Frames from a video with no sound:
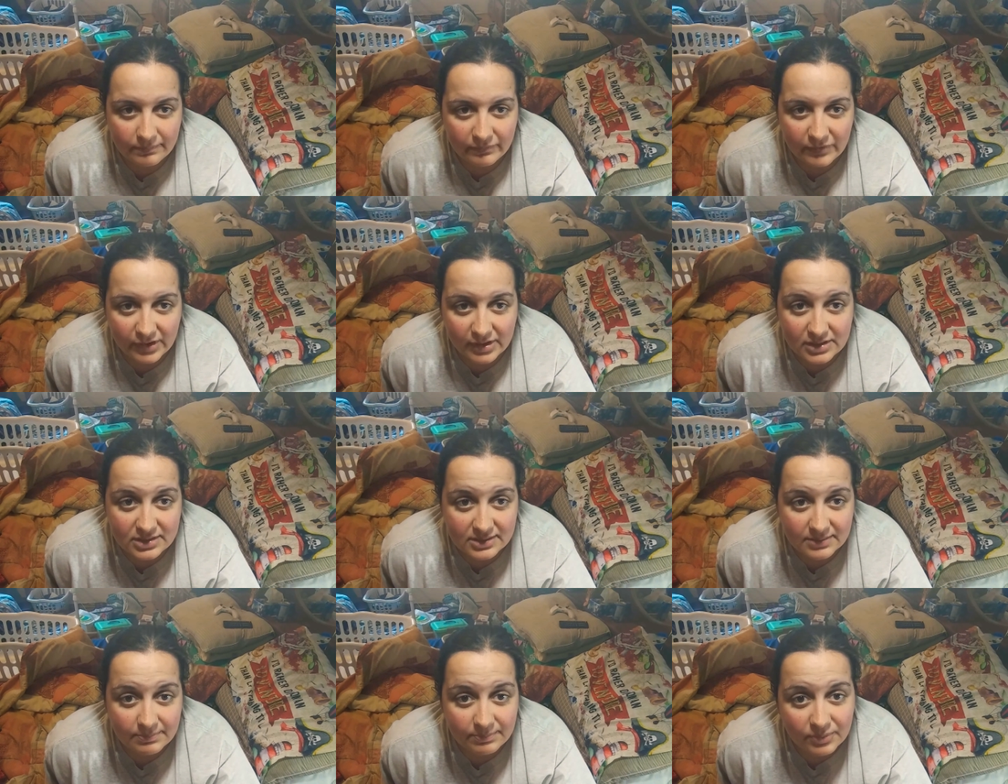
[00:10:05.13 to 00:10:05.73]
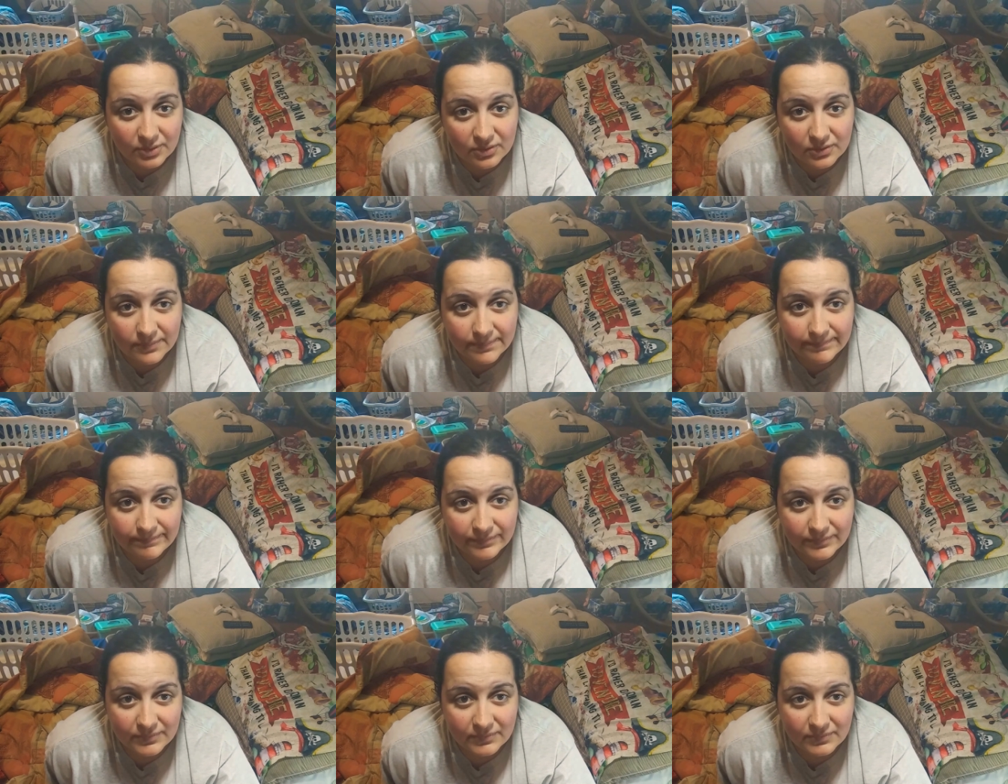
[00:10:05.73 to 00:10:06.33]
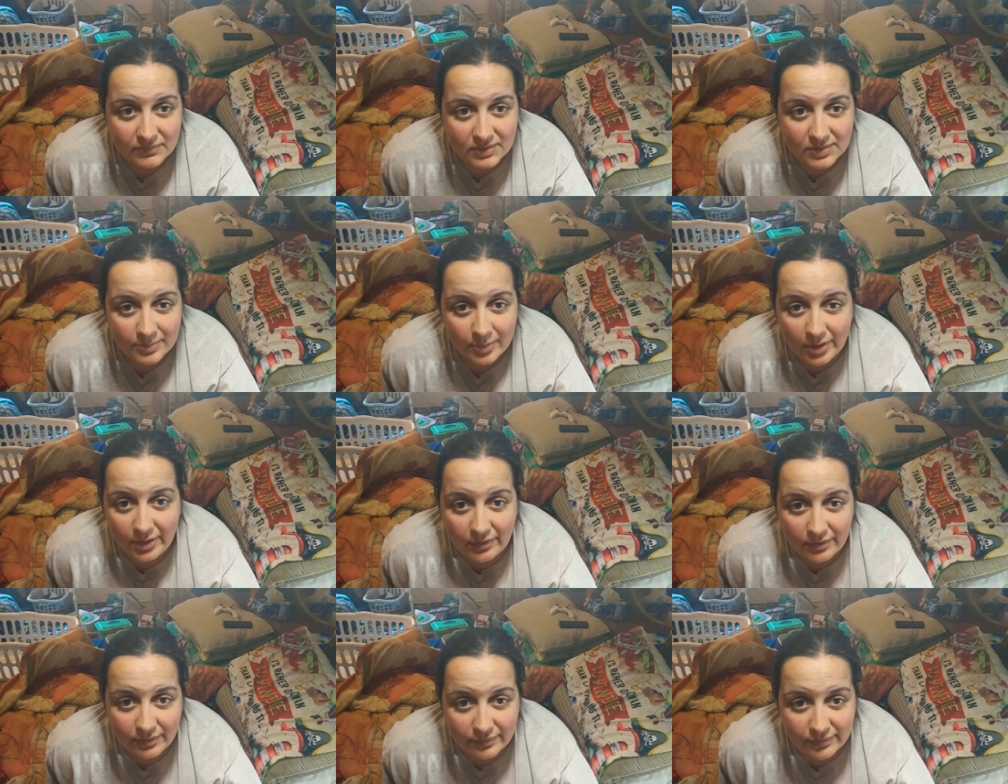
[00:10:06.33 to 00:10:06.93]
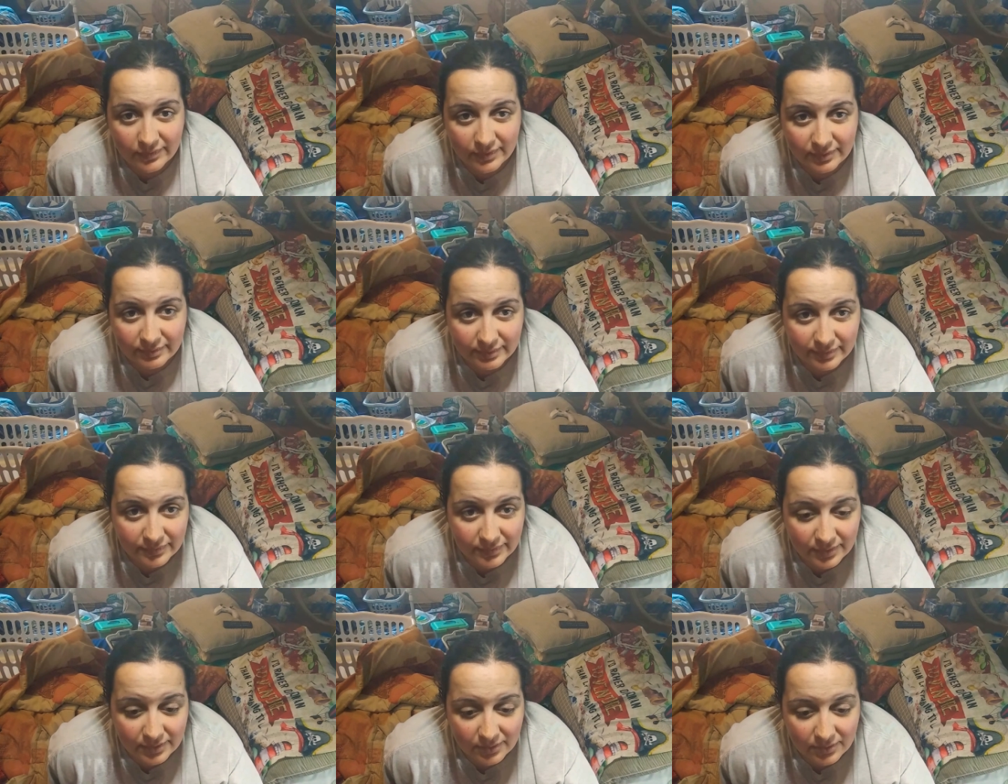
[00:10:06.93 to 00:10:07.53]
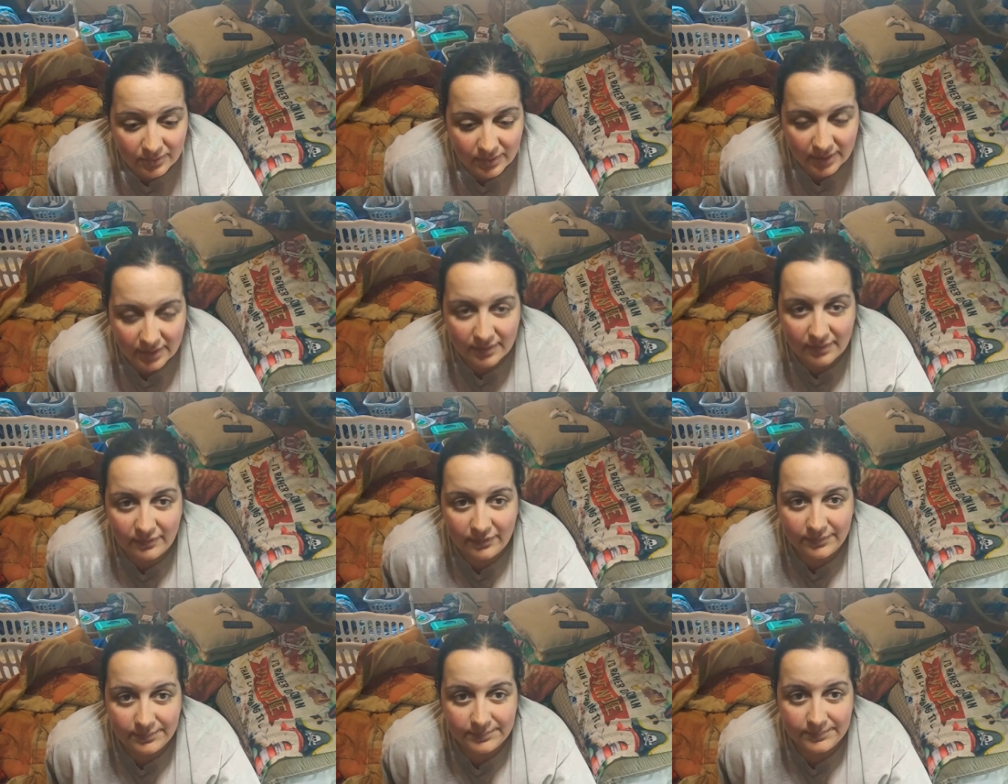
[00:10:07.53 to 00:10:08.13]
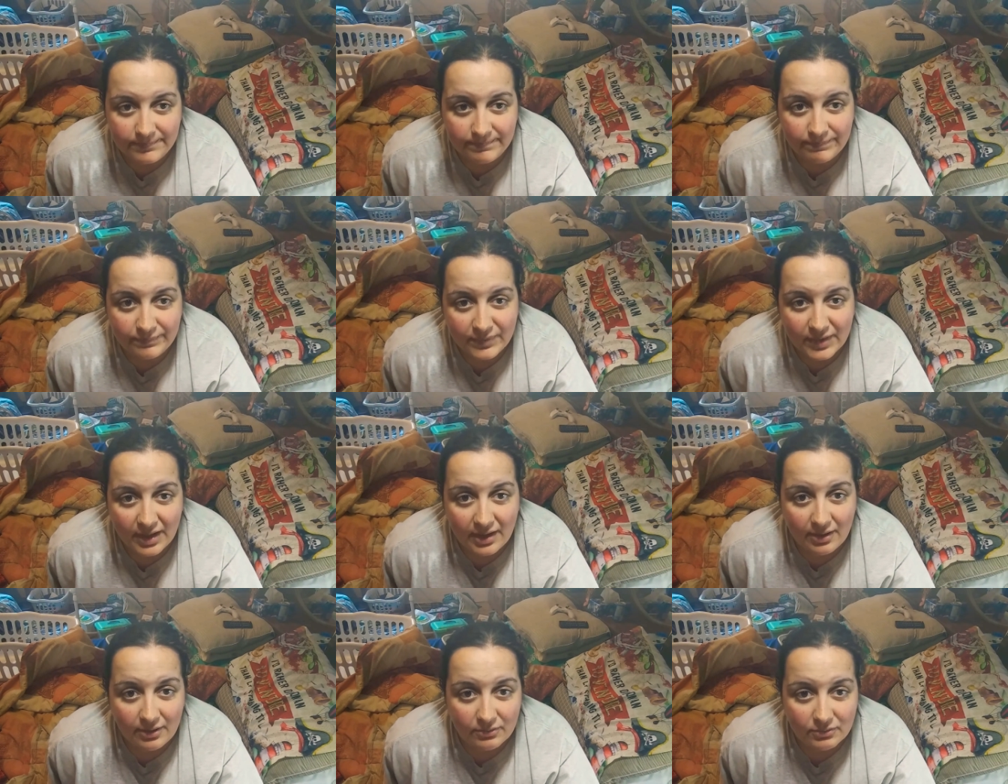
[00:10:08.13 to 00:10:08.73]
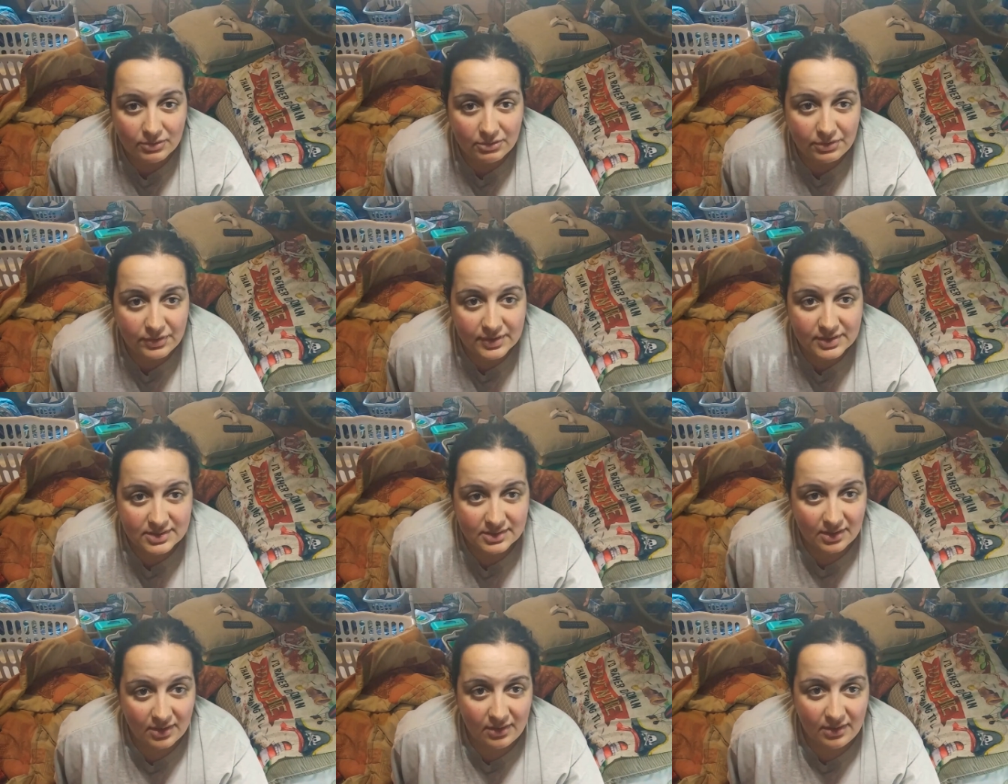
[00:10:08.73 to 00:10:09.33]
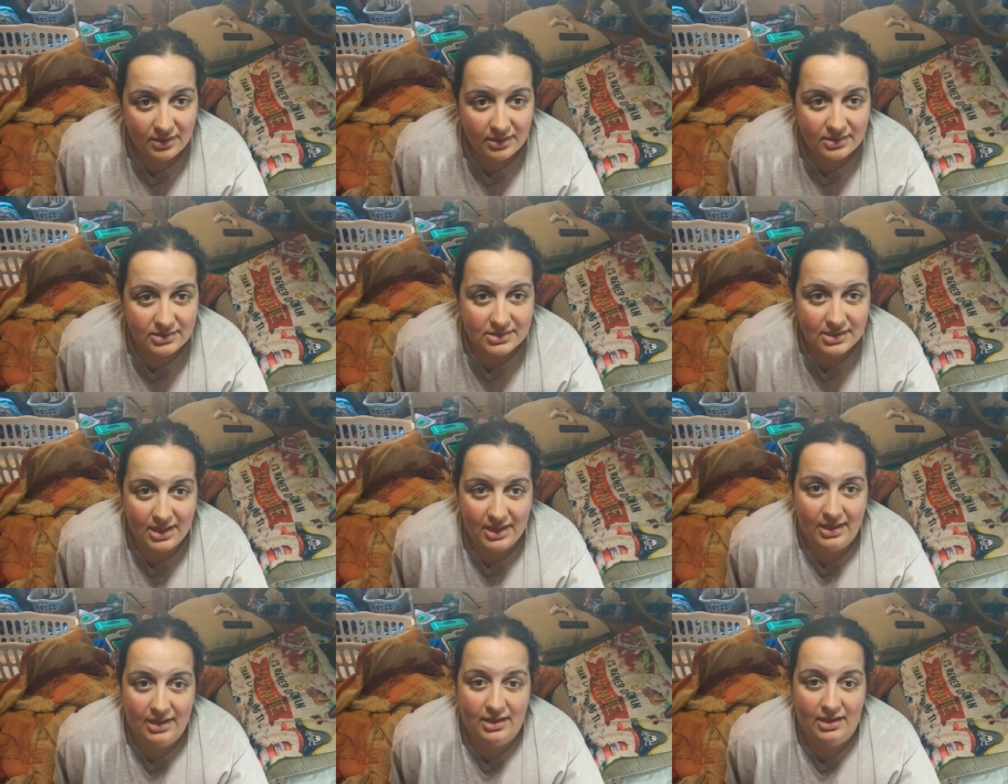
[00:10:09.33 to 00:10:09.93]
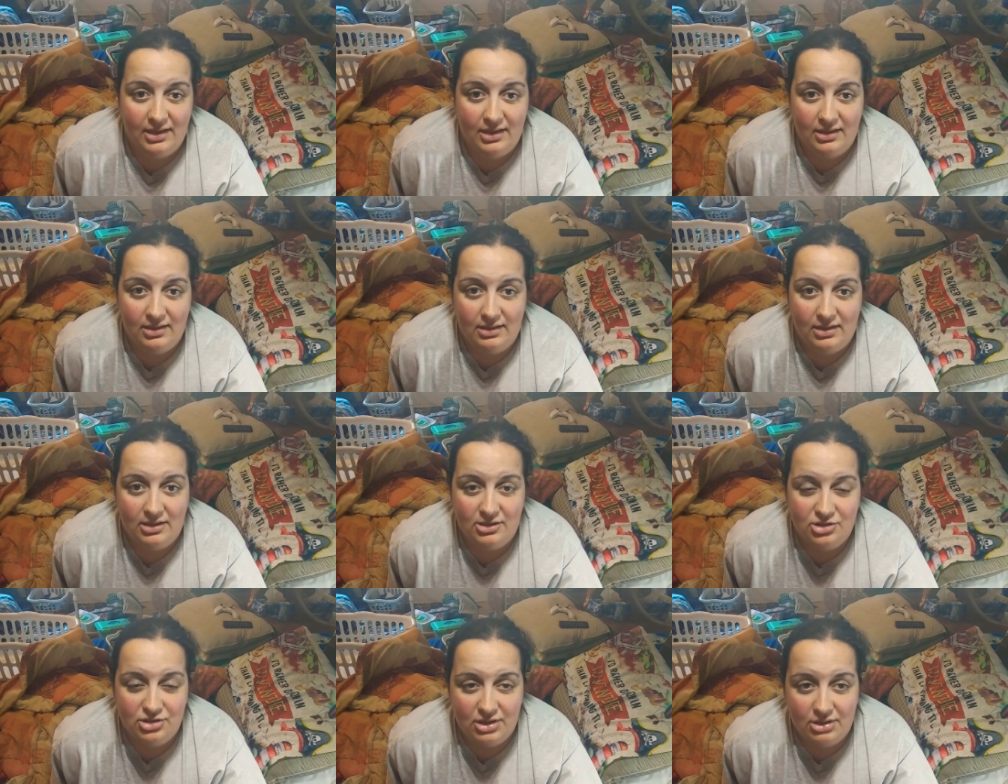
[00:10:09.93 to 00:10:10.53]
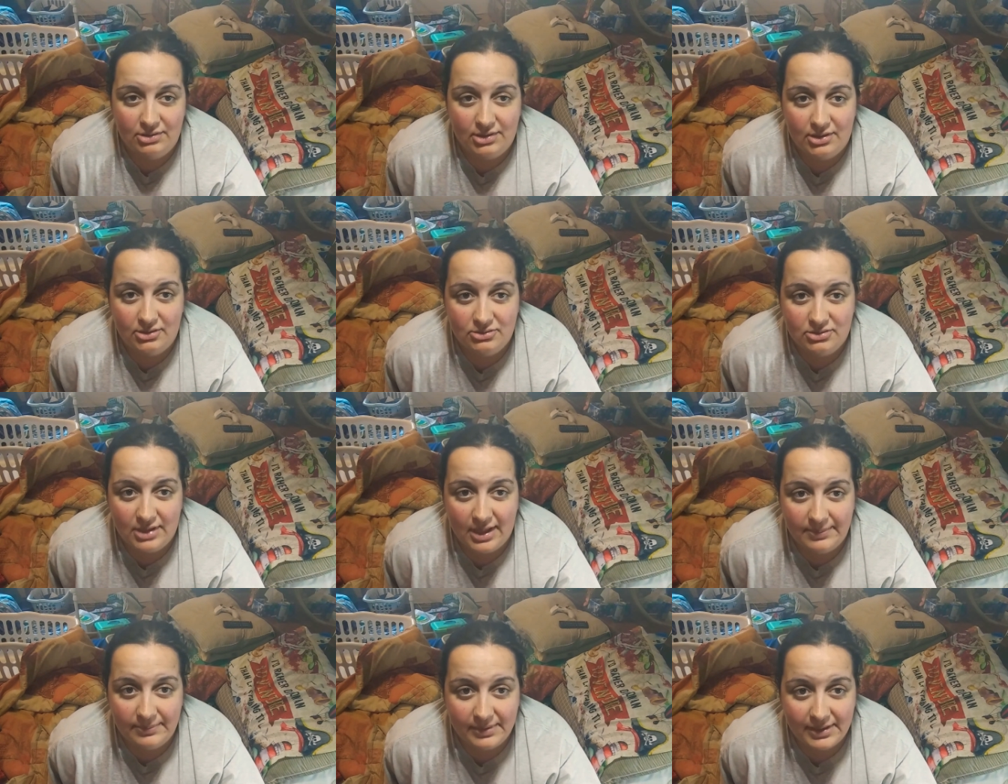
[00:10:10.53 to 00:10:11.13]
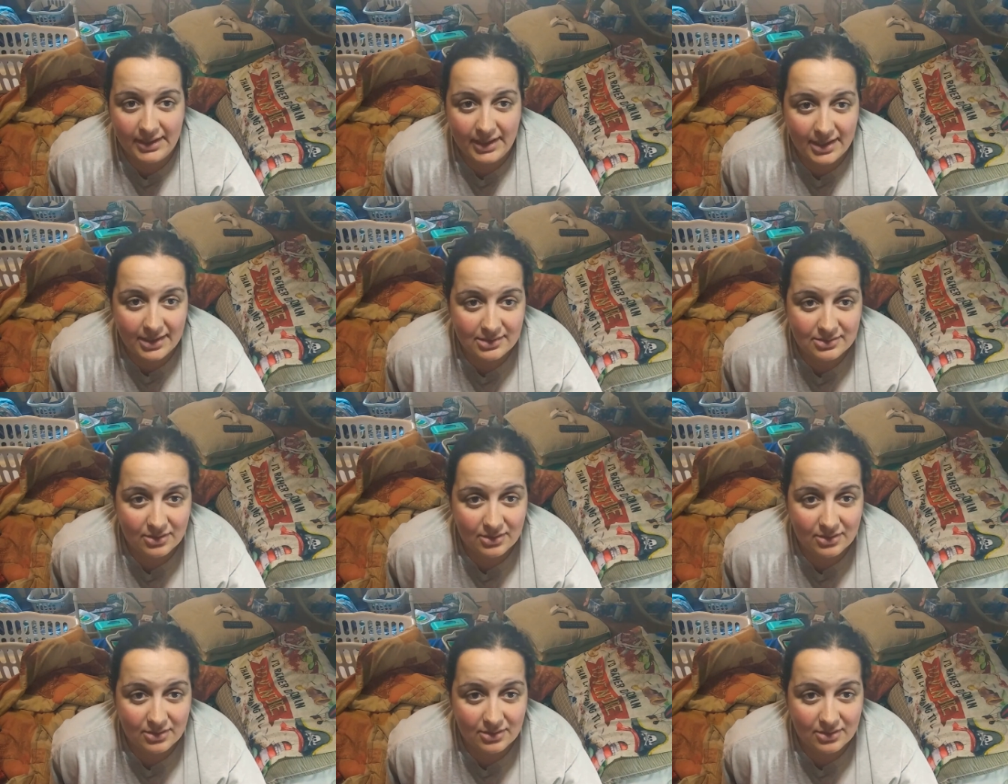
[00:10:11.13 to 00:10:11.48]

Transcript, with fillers: very simple spoiler-free review of Ruthless Gods and a shout out to Emily A.